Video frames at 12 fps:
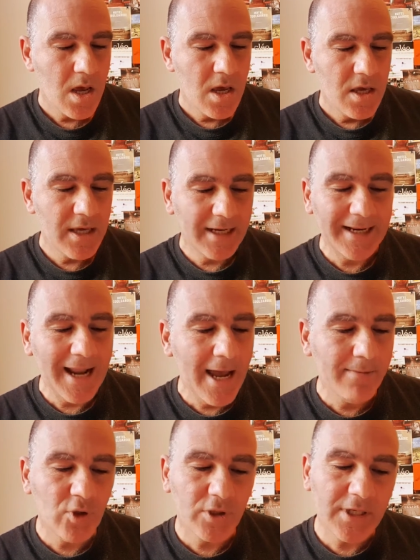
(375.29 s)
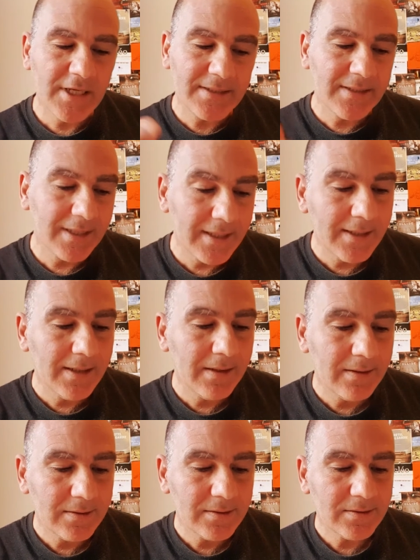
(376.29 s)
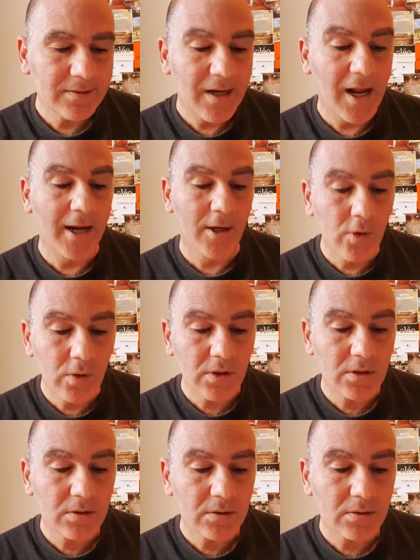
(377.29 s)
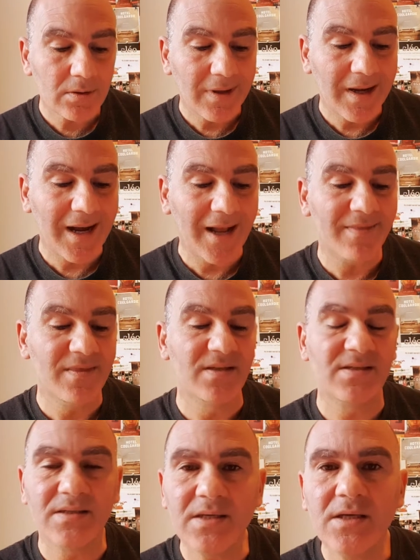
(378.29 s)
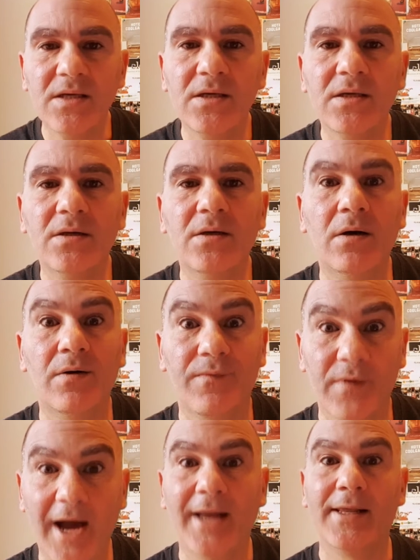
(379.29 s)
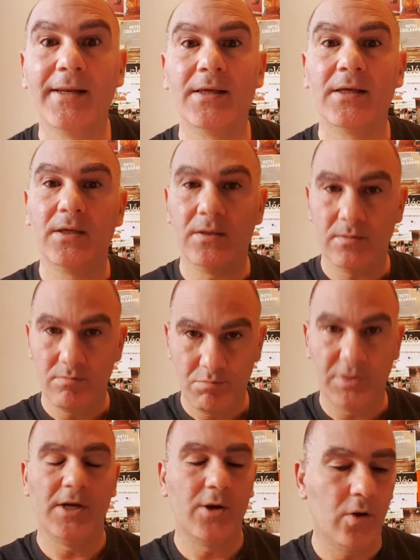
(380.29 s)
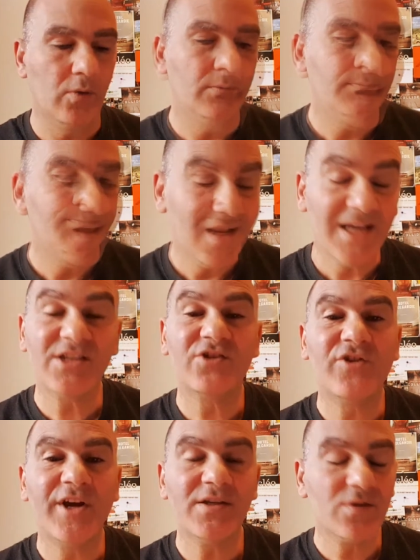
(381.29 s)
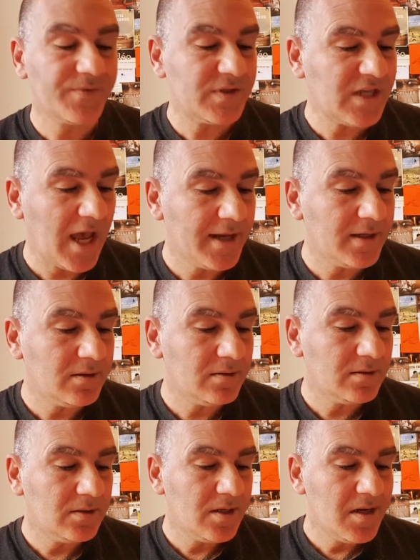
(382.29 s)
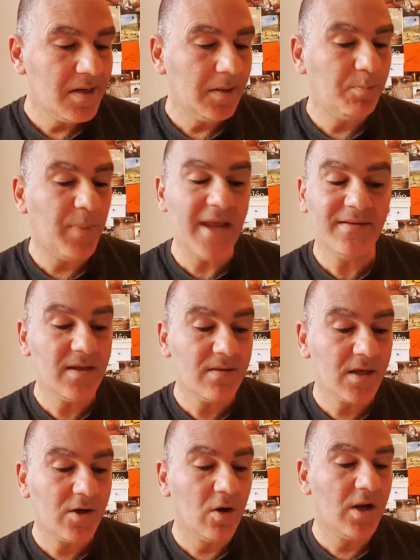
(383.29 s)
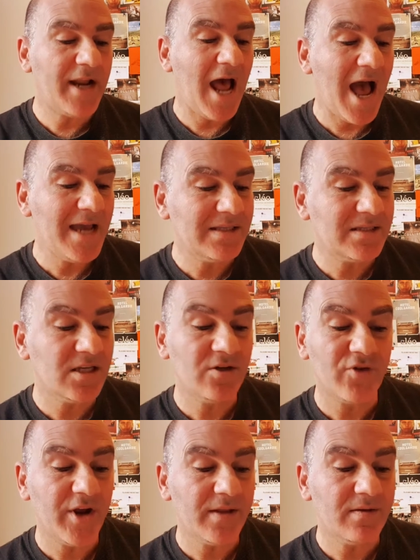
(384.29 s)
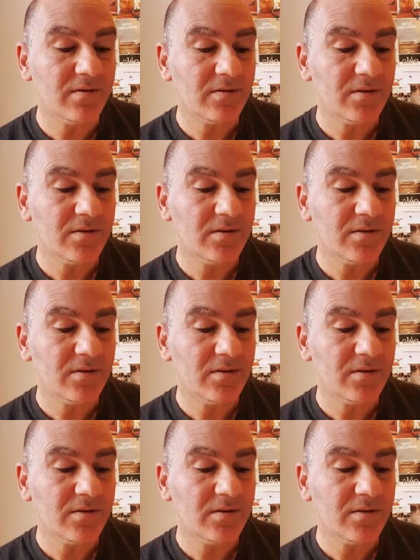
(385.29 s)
He climbed on a little hill and looked at the Sea of Galilee below. Last rays of sun painted the Golan Heights in red